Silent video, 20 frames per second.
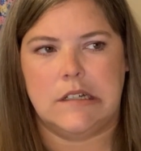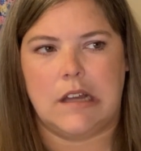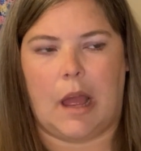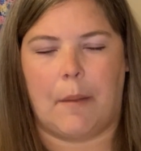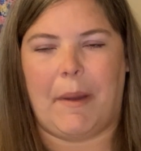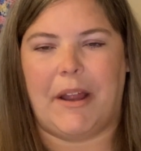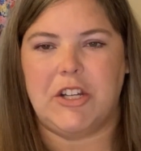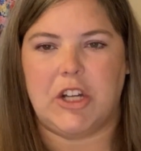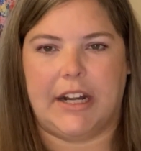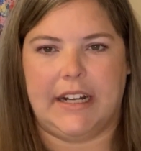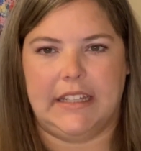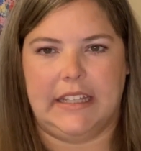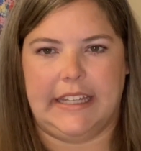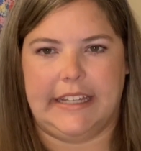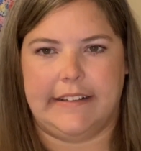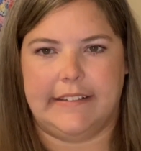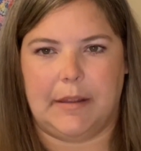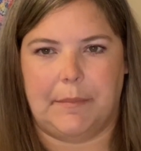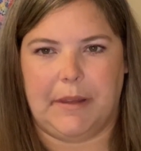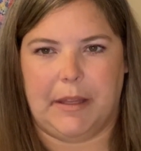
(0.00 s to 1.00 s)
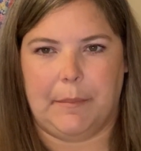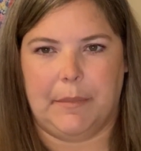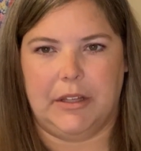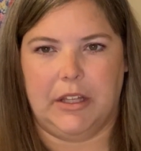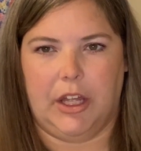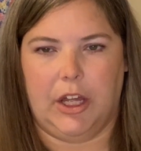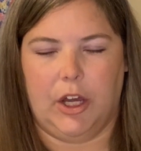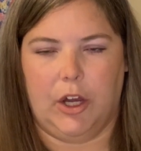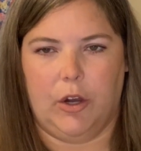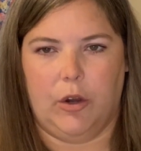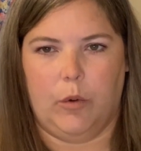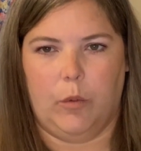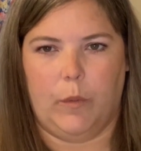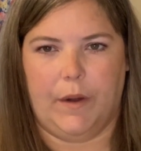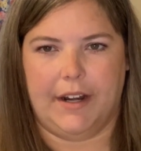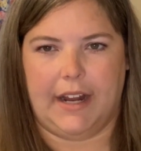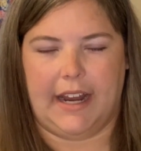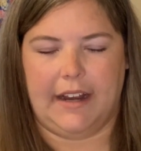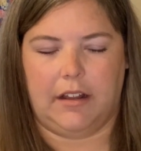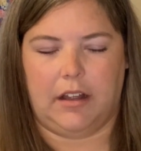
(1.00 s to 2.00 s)
I might try to link something below.
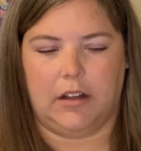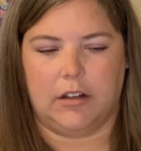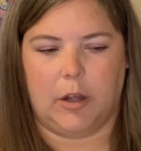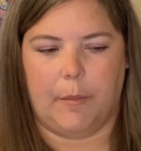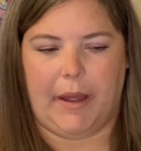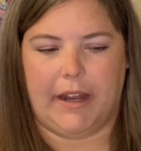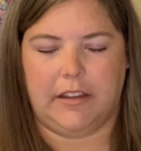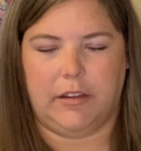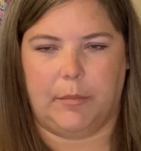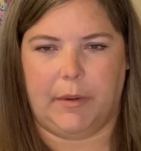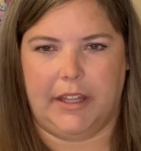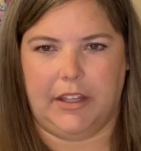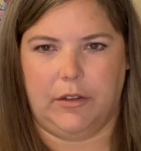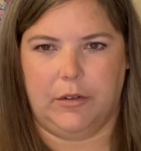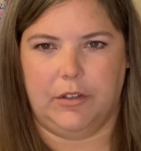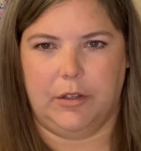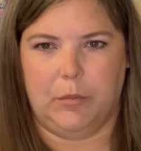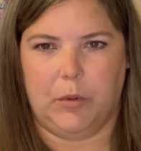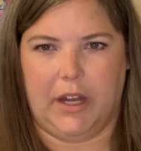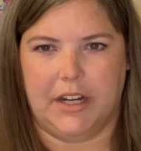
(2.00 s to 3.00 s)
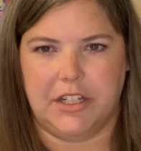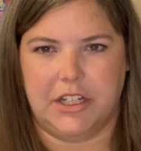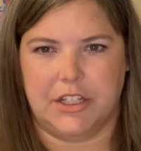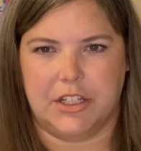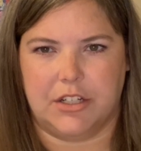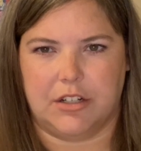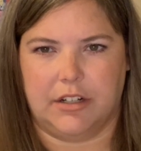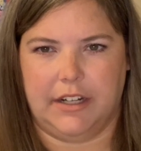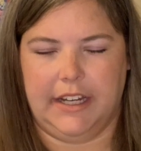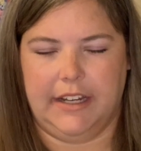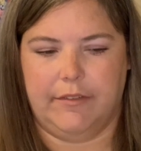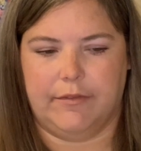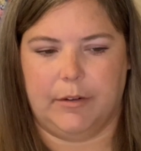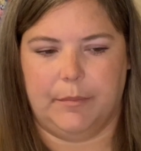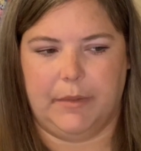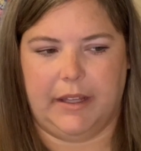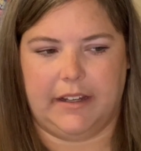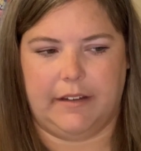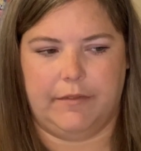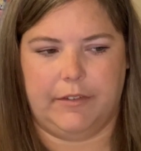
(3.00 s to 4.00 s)
I'll go back to my YouTube watch history
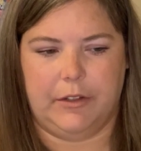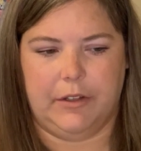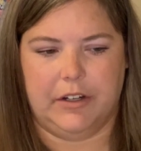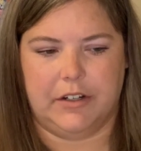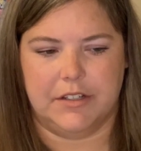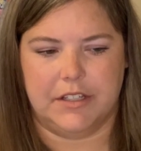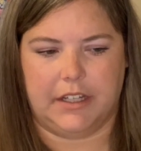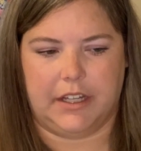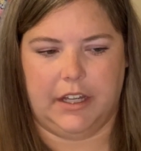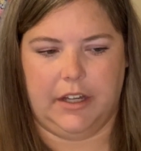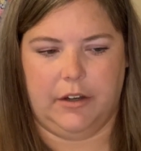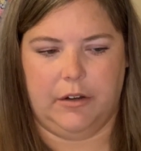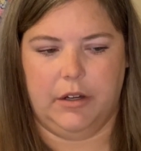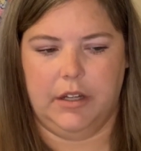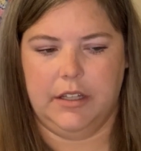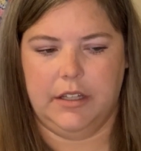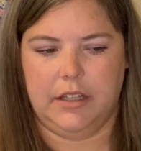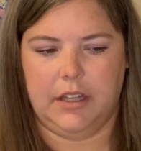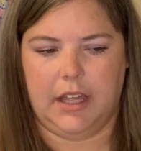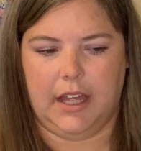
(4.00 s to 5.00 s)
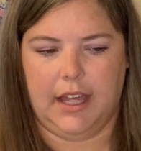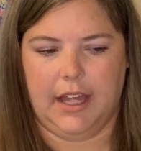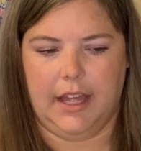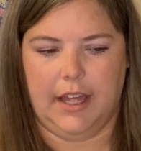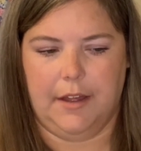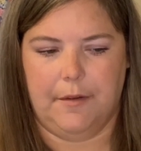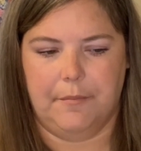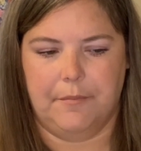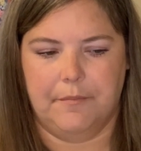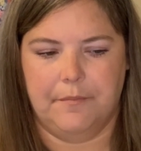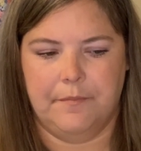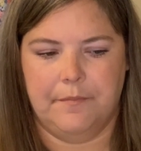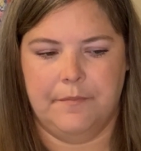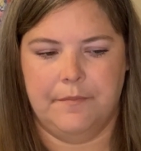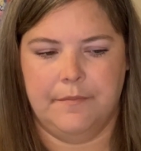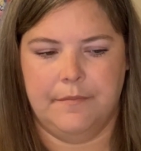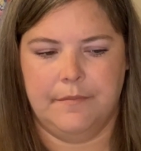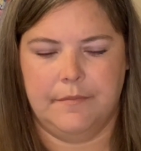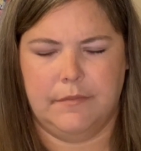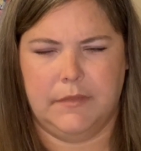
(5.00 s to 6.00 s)
from like a few years ago.
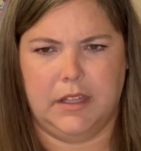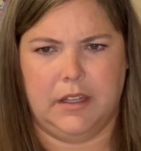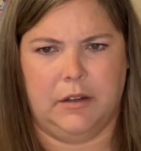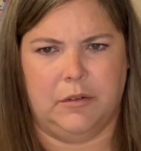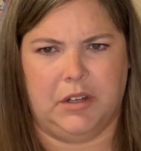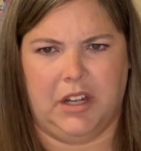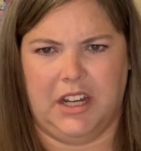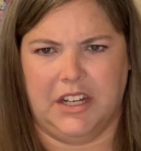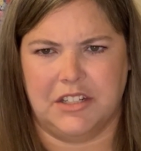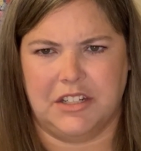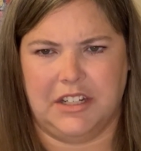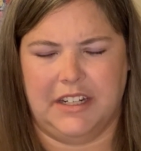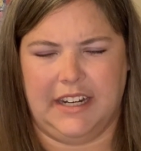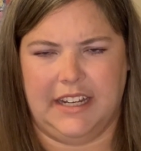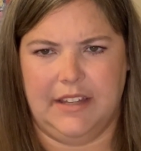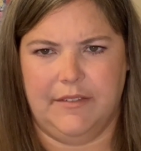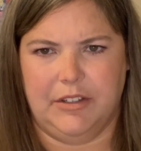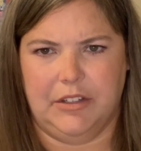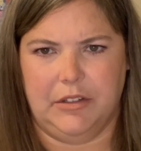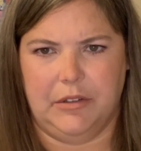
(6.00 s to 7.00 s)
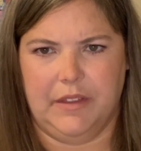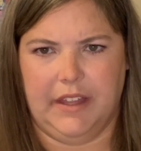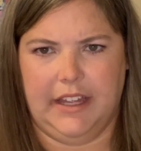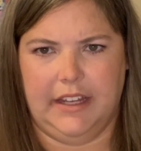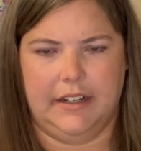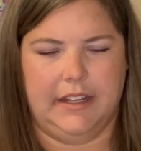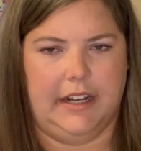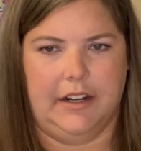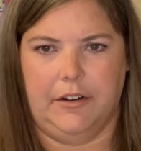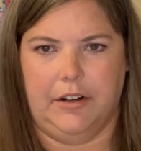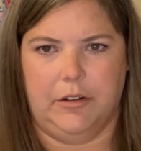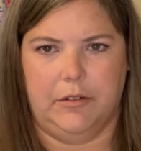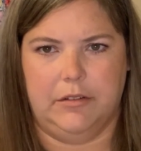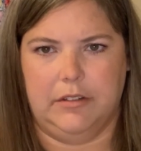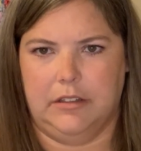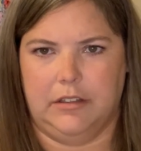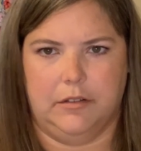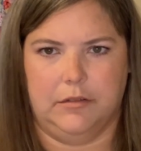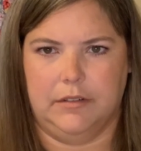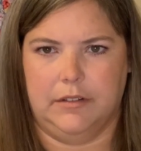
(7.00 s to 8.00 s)
Oh gosh, can I even do that? I don't know.
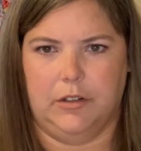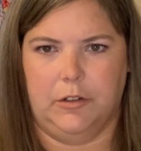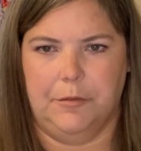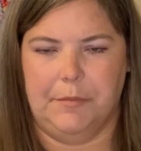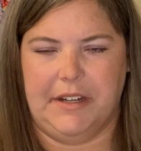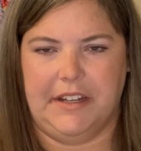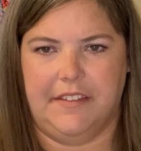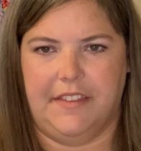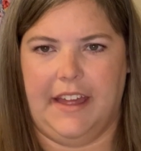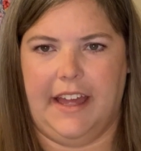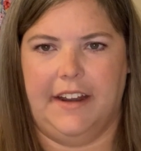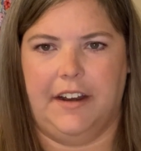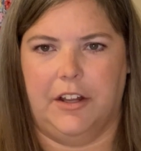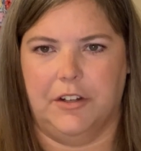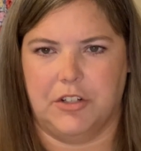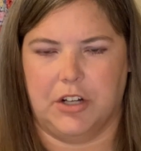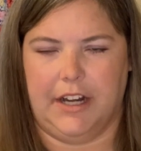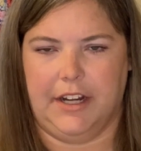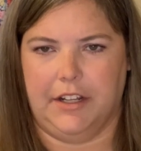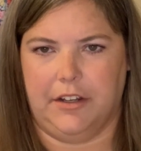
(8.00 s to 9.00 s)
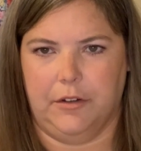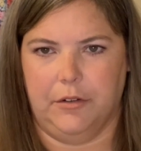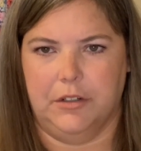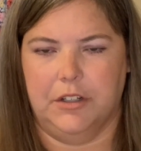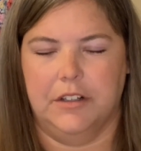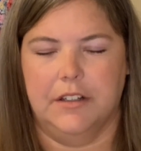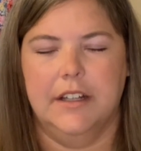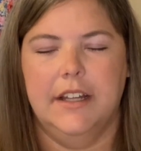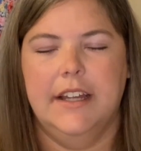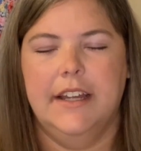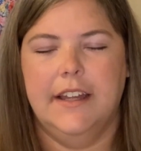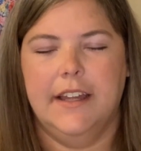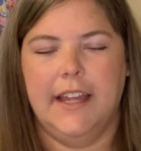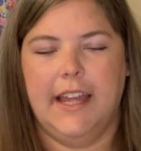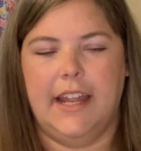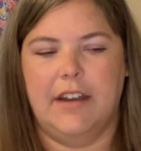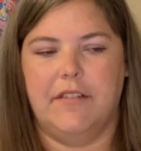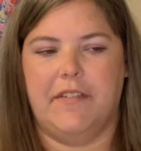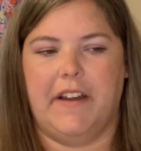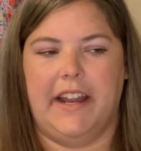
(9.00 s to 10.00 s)
Don't hold me to that. I'll try to Google
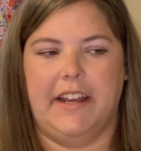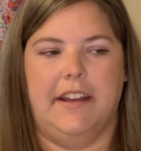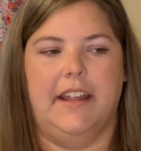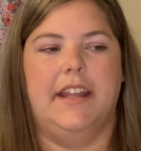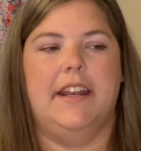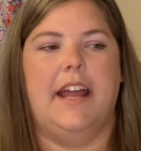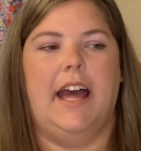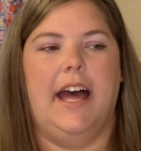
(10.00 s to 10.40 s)
and find it.